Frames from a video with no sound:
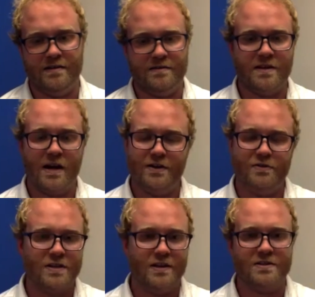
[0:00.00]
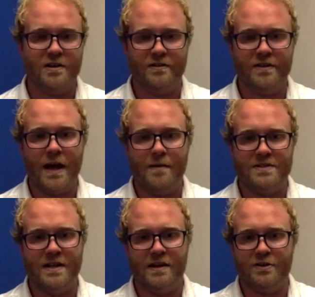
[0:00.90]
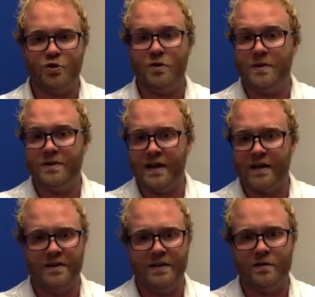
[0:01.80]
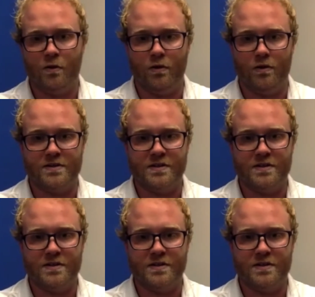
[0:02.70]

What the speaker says: Todd, you say this all the time, it's not a treatment technique course.